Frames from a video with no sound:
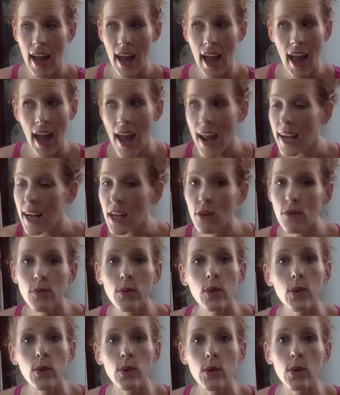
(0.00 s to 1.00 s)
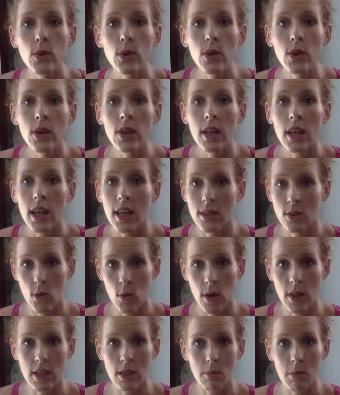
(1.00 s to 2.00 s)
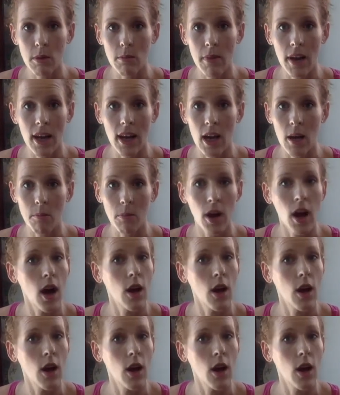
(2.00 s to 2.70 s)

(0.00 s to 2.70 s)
Any food is going to be made up